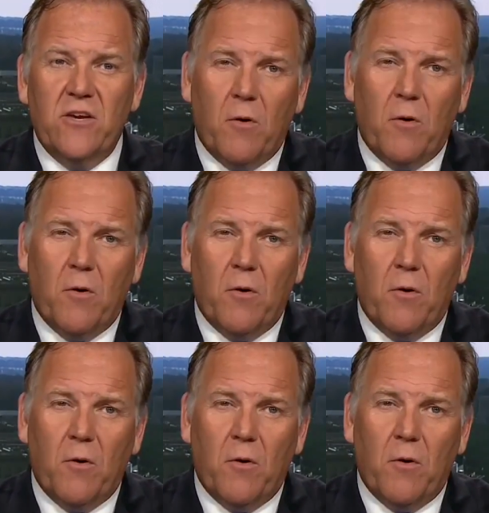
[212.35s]
FBI
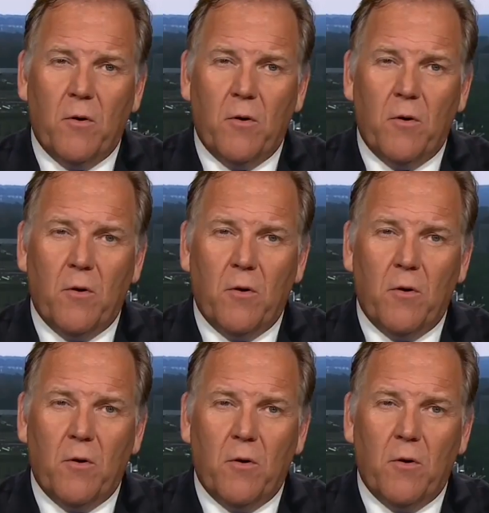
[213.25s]
investigation, or a
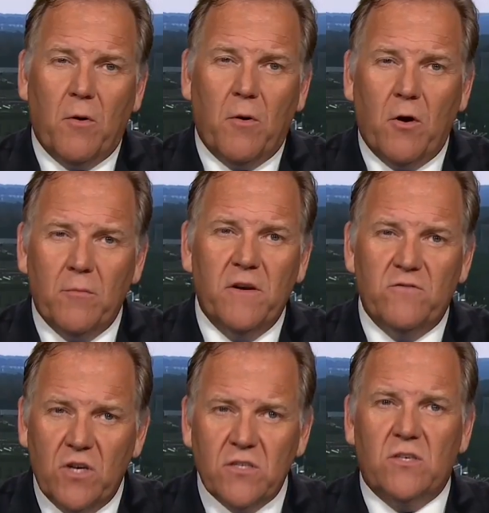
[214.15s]
Department
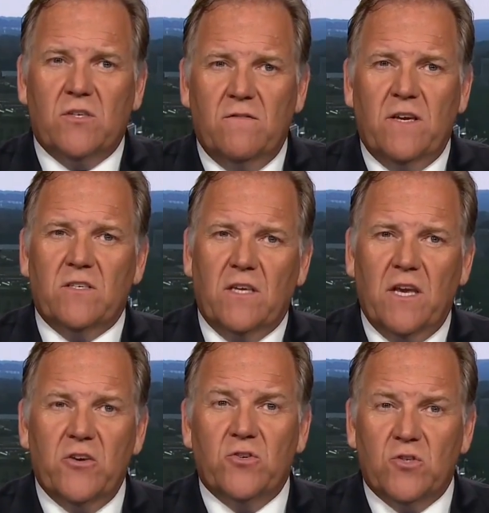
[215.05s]
of Justice
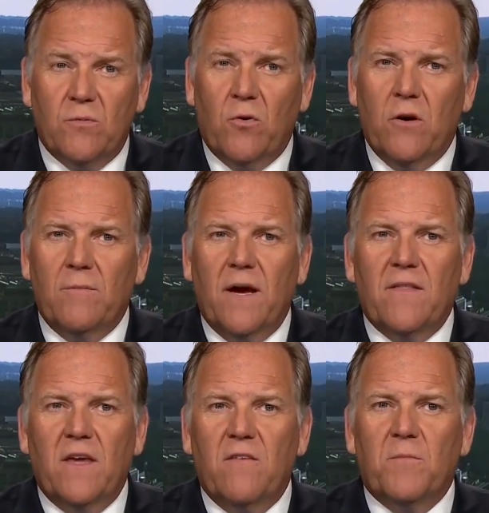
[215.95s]
investigation supported
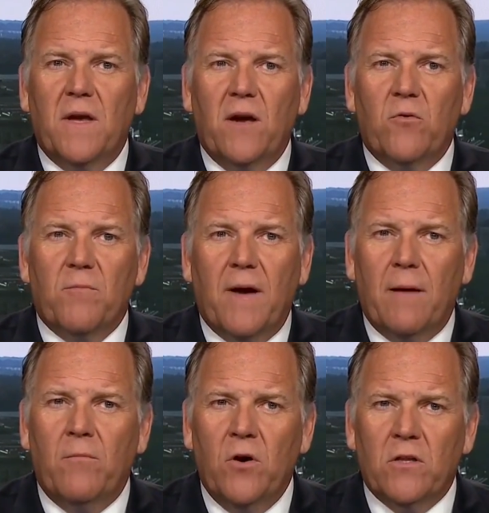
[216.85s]
by the FBI with
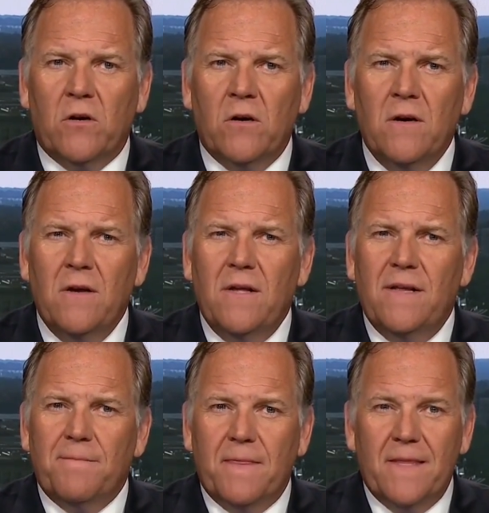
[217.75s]
Bob Mueller.
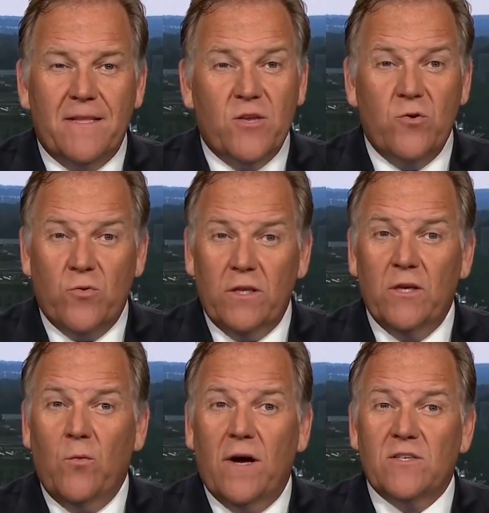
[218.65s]
Do you
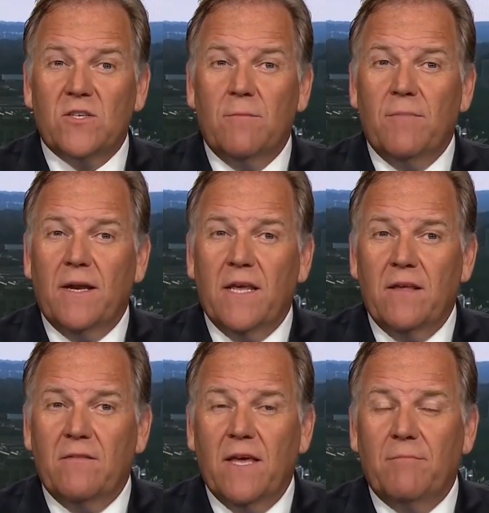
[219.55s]
really want
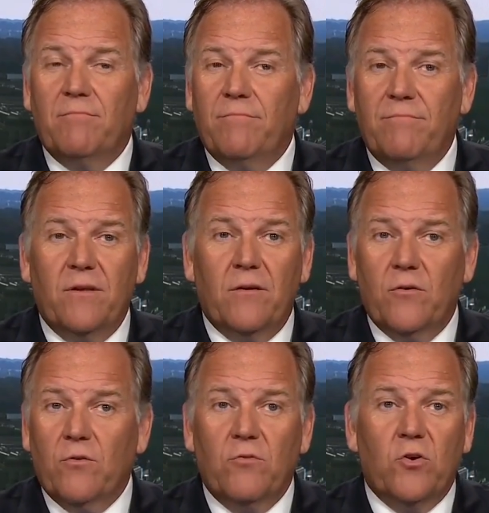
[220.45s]
somebody that, you
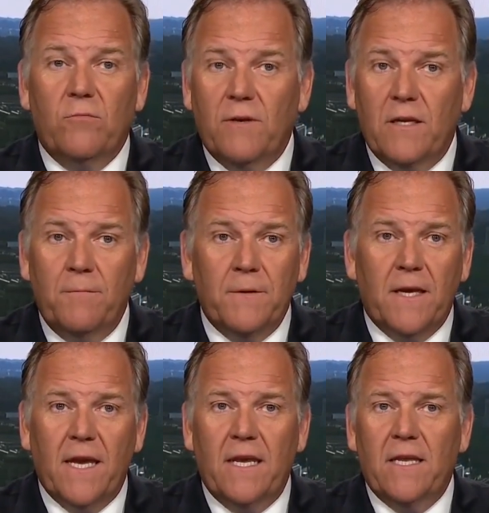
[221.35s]
know, could be
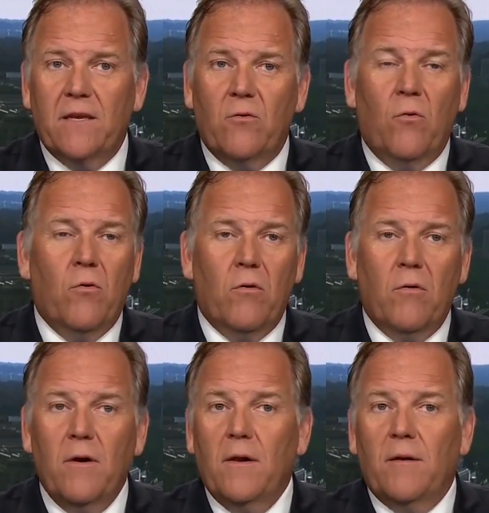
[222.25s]
implicated
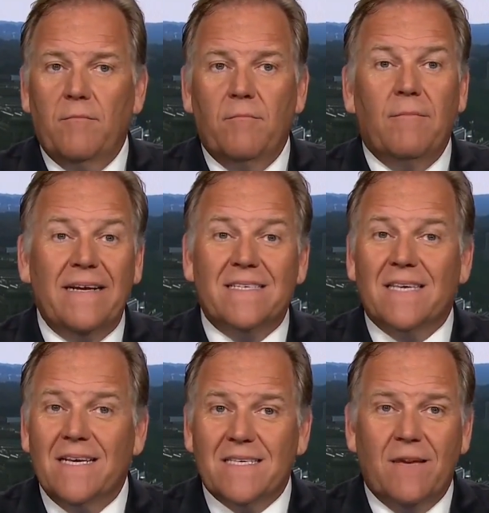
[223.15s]
or might
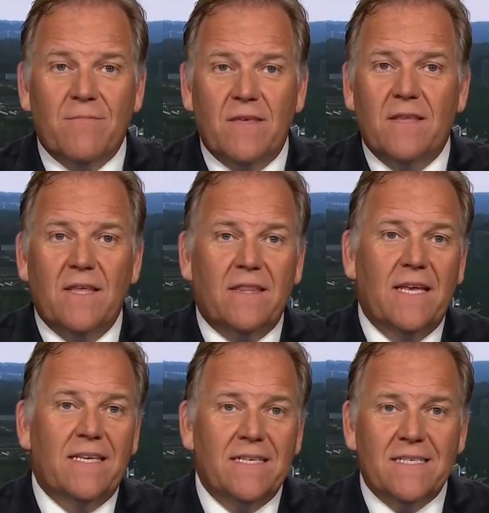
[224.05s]
say something that
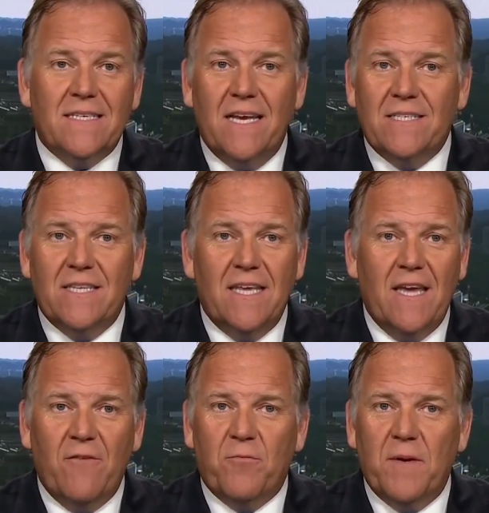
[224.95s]
they didn't say to
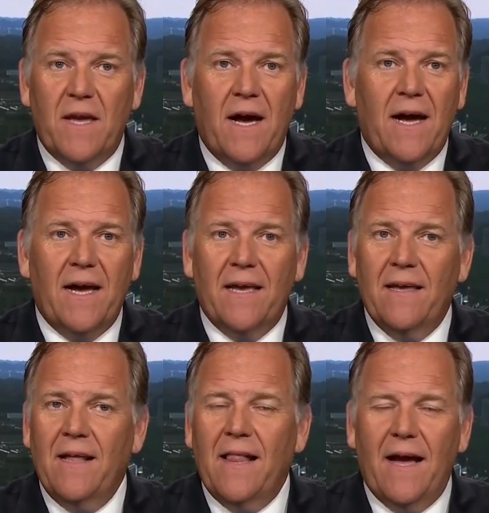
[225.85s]
the
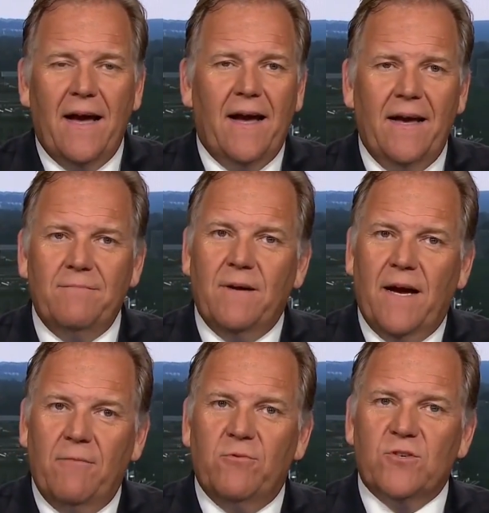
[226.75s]
FBI?
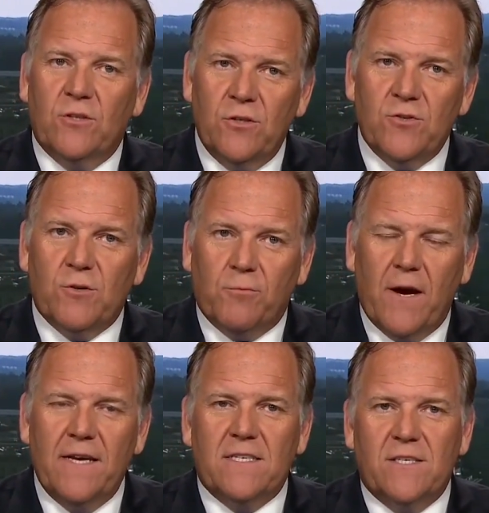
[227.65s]
I was a little
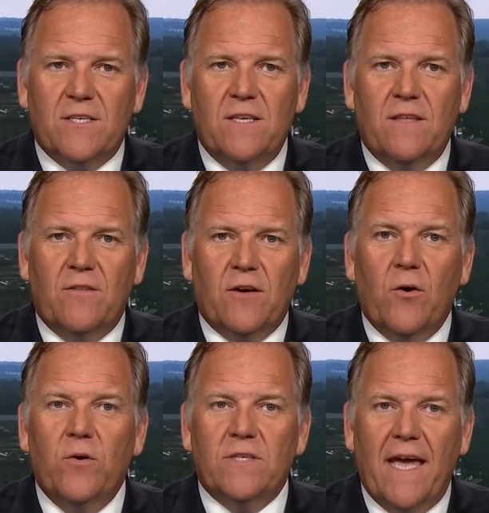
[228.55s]
surprised to see that they're
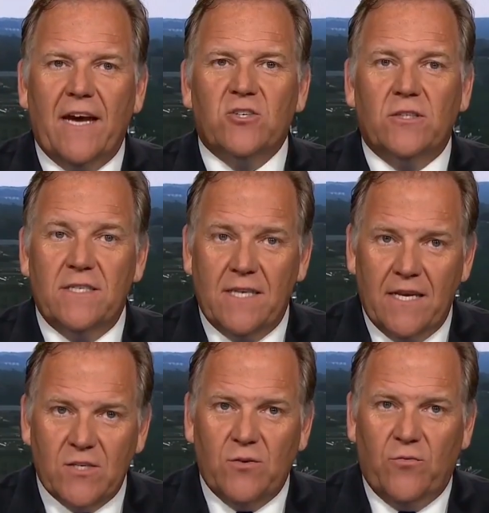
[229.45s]
going to actually
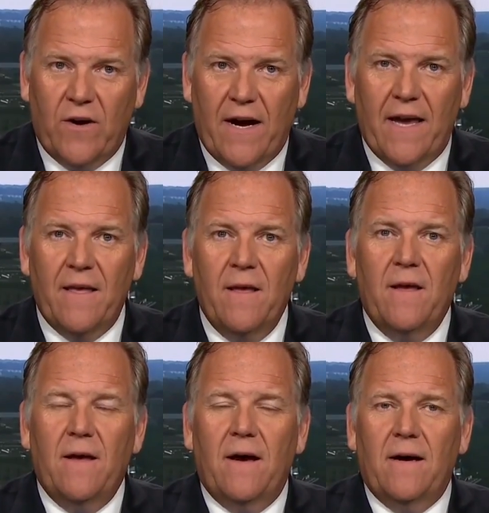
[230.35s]
testify
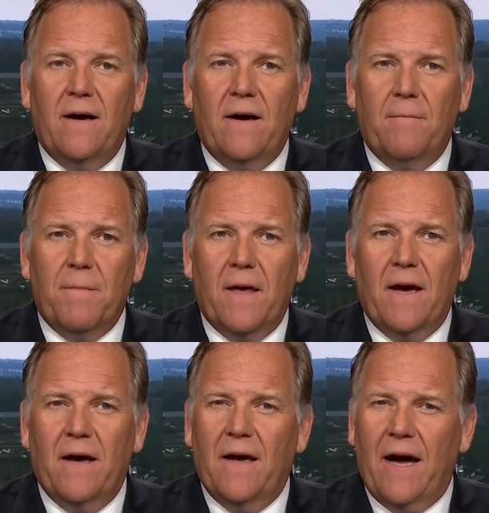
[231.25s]

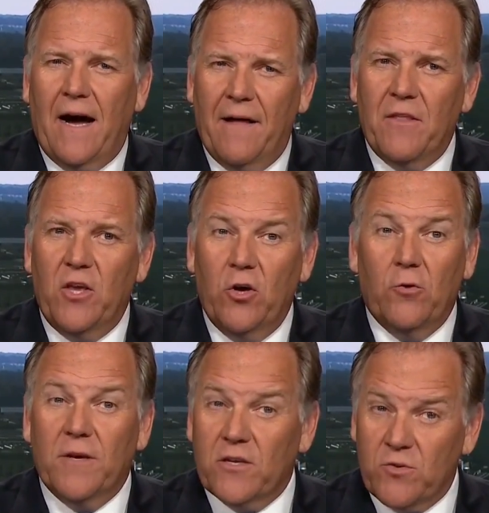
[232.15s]
on the
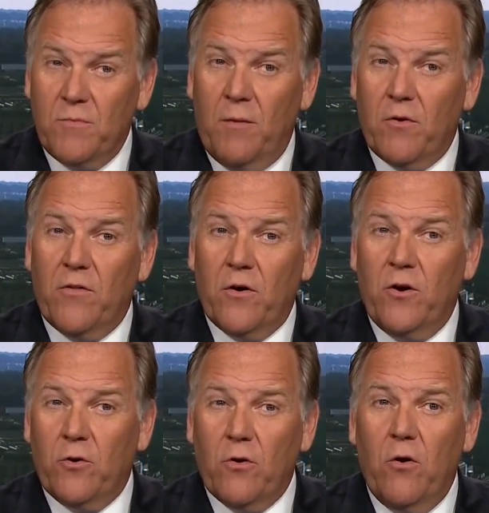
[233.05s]
Hill, because remember, they're
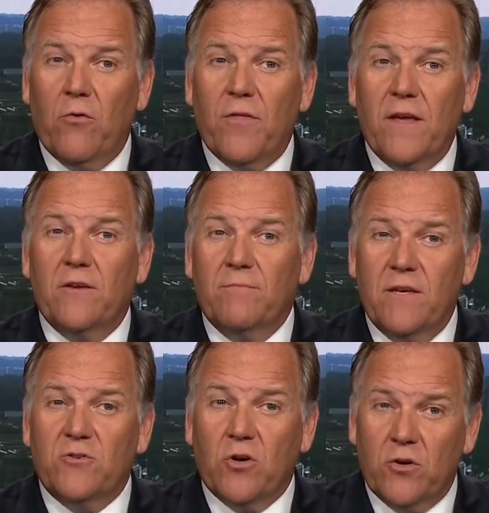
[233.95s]
under oath. They could
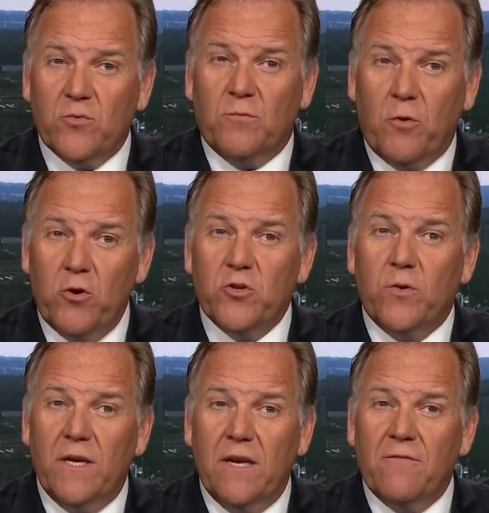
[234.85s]
be charged with
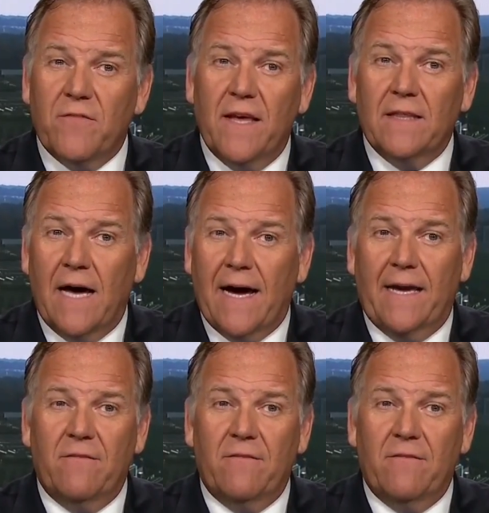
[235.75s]
perjury if they lie.